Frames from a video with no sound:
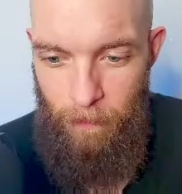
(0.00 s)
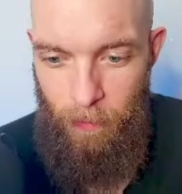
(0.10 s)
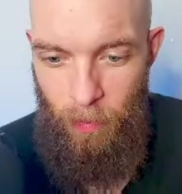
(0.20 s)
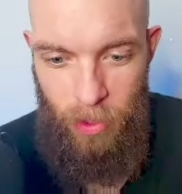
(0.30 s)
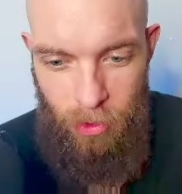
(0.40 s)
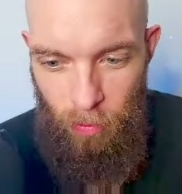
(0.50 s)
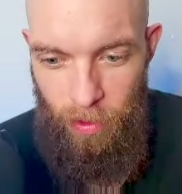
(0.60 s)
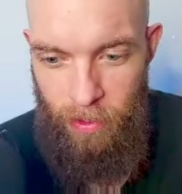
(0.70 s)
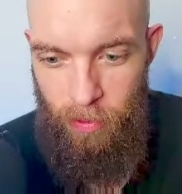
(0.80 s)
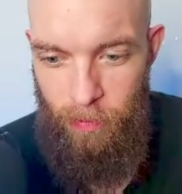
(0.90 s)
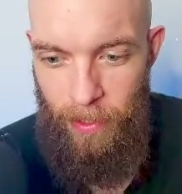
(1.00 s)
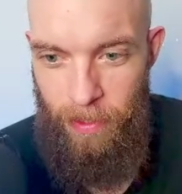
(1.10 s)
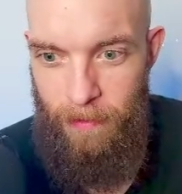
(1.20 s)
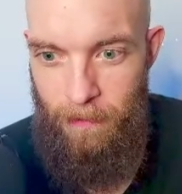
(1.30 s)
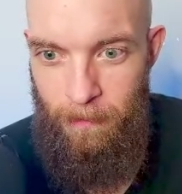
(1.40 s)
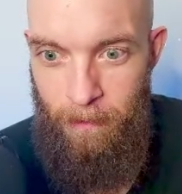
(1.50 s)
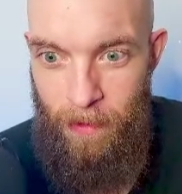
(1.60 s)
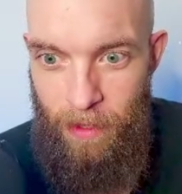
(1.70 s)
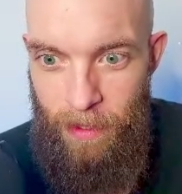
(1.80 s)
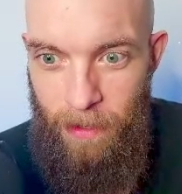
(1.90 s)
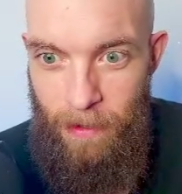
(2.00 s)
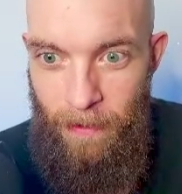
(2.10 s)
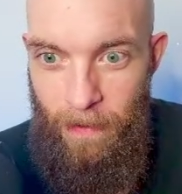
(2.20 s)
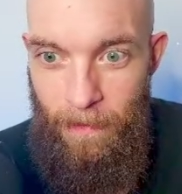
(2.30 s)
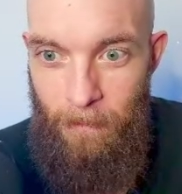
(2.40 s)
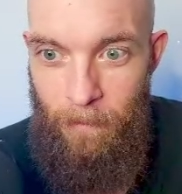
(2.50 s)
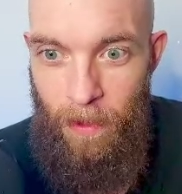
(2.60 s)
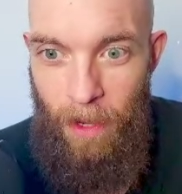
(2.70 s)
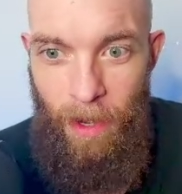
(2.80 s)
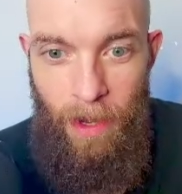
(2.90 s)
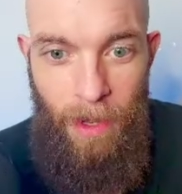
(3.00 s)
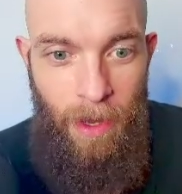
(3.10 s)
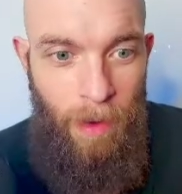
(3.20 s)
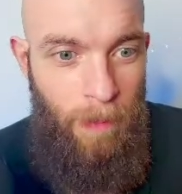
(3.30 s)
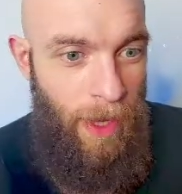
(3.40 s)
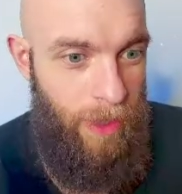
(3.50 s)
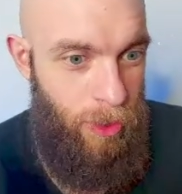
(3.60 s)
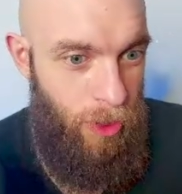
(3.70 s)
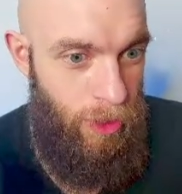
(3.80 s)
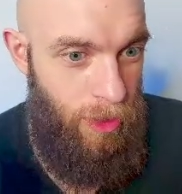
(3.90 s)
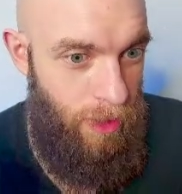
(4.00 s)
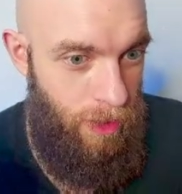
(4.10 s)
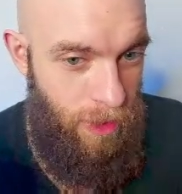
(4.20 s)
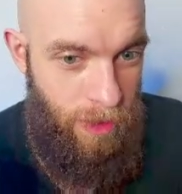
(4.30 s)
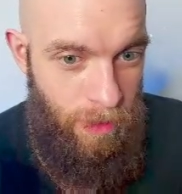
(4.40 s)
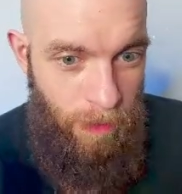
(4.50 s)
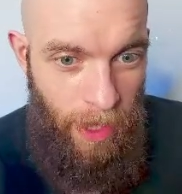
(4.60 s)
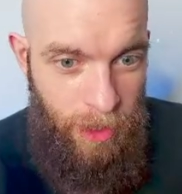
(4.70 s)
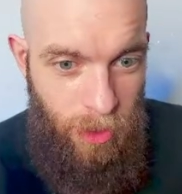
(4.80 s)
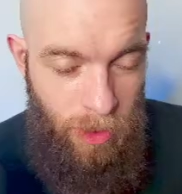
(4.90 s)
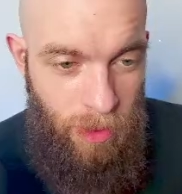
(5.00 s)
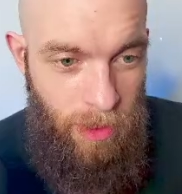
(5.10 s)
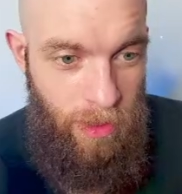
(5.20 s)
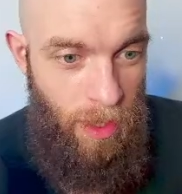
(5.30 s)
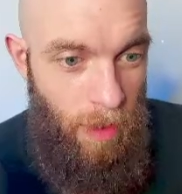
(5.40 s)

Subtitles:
We could totally do it. Ah, my goodness. My goodness.